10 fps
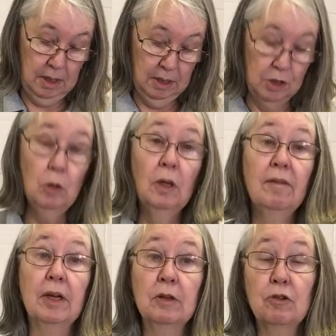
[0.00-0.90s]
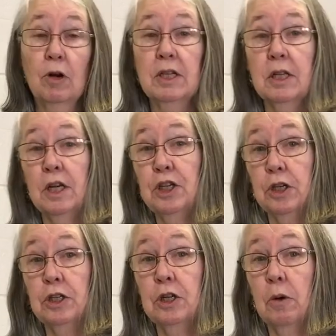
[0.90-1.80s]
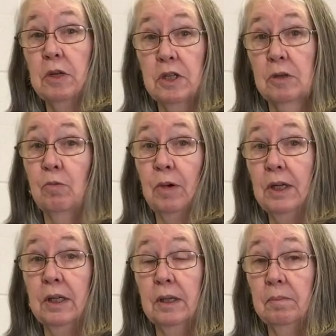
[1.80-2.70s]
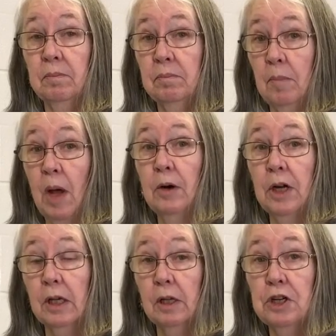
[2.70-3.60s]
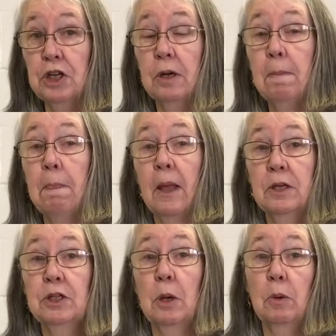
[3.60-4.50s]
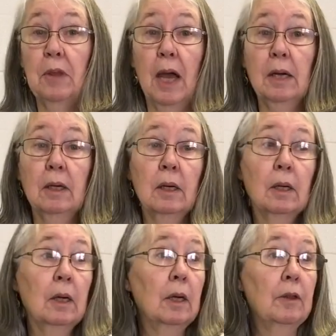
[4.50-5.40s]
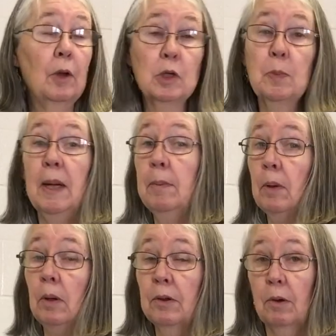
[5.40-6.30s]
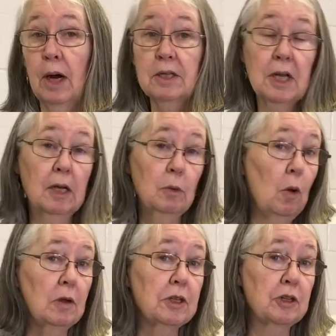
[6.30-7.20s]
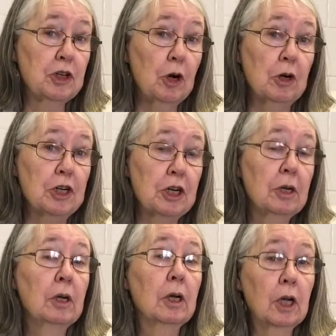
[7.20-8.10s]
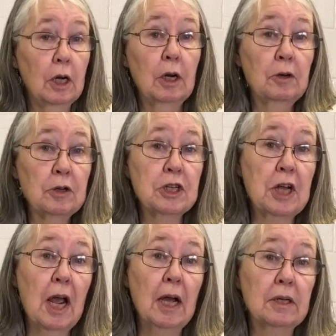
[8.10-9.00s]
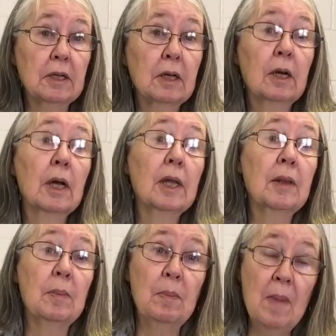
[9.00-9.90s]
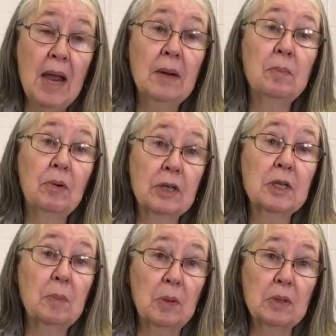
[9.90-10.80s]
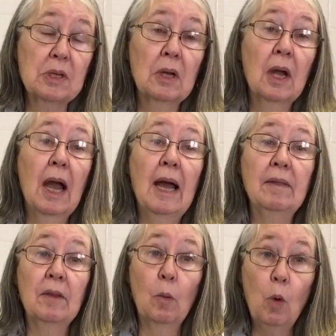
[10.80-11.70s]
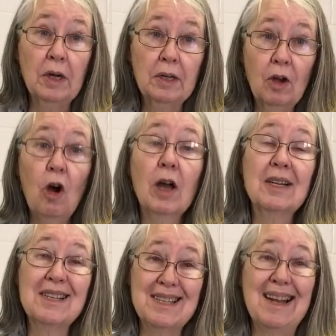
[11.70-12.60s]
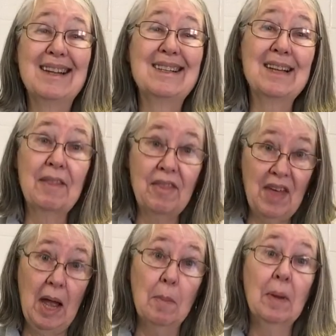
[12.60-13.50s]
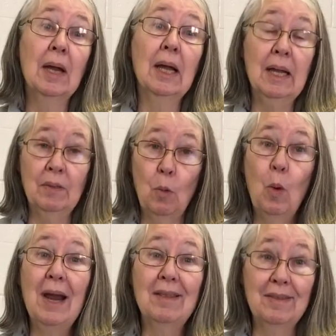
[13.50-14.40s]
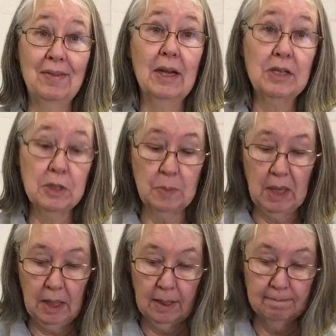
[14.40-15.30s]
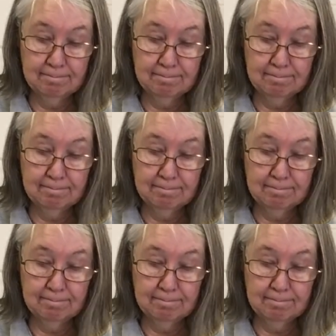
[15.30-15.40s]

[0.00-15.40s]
New Living Translation, so it's written in modern English so that those people that are outside the walls of the church can understand the main principles and what God is saying to them in the way that they speak.